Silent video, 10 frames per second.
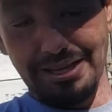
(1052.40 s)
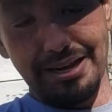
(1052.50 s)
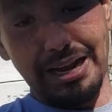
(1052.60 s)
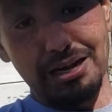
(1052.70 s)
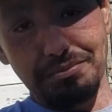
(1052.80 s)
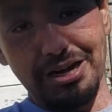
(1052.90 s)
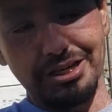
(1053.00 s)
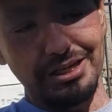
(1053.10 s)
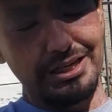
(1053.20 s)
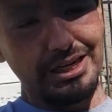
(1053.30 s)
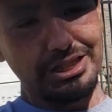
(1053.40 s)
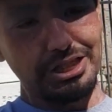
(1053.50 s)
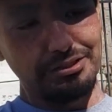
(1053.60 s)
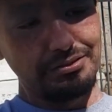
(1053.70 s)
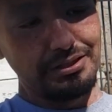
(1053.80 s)
and I got a minor
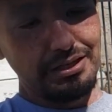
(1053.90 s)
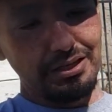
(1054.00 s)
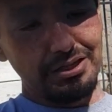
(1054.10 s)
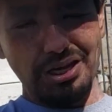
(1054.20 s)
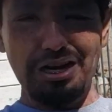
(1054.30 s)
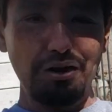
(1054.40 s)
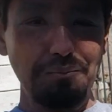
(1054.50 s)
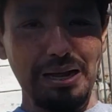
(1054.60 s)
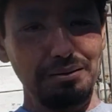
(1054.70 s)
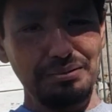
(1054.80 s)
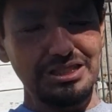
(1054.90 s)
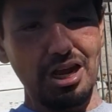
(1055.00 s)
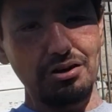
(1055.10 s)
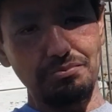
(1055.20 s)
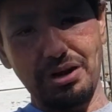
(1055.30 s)
concussion. So I didn't go back and play
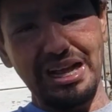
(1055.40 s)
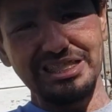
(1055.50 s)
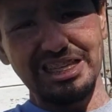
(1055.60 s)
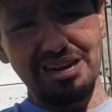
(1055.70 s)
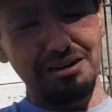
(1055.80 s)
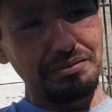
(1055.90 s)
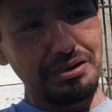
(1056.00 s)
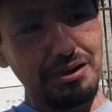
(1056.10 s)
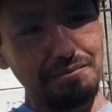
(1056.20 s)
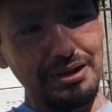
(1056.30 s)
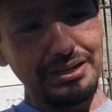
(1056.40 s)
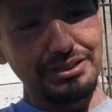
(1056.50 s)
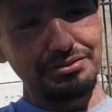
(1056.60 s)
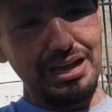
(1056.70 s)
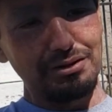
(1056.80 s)
soccer no more. I got scared. I'm like, no, I'm not
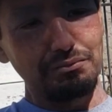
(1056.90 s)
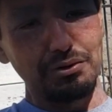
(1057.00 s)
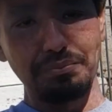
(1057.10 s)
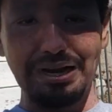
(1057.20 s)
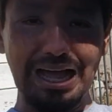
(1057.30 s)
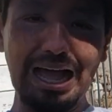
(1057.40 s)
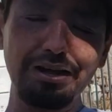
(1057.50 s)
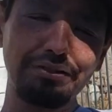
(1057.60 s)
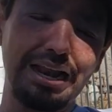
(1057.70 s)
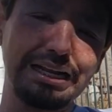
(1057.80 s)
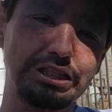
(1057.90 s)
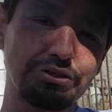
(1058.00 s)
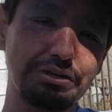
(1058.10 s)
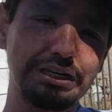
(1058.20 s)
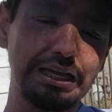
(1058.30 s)
gonna do that no more. But I know that I could
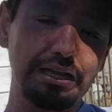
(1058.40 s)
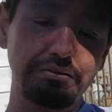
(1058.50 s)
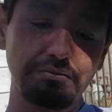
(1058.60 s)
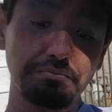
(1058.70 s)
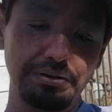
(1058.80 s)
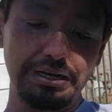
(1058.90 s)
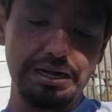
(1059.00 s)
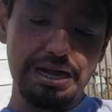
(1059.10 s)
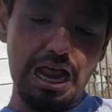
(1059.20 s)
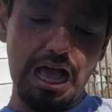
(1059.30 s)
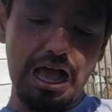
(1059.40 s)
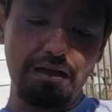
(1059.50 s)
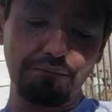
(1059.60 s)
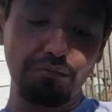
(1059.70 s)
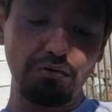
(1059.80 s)
do it again, but not
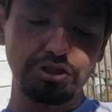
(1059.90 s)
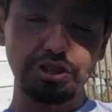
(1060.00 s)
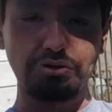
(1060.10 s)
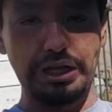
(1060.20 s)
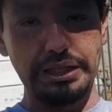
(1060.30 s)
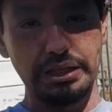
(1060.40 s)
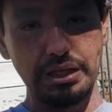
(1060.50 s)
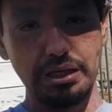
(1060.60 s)
at full strength.